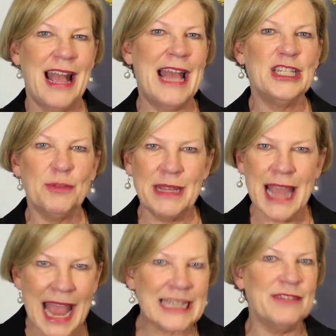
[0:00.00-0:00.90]
and to
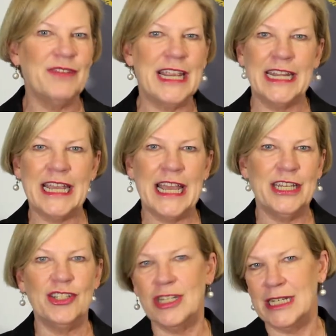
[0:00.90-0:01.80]
be actively
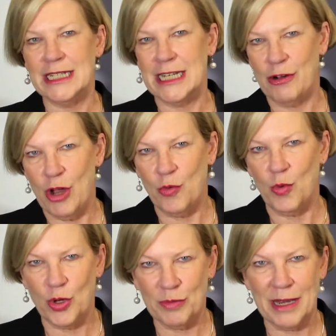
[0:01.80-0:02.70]
engaged in it in our own
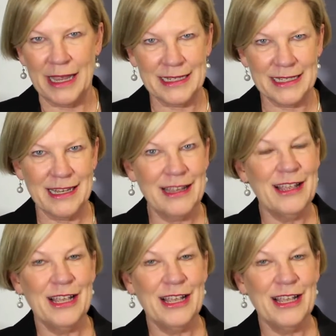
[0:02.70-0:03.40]
workplace.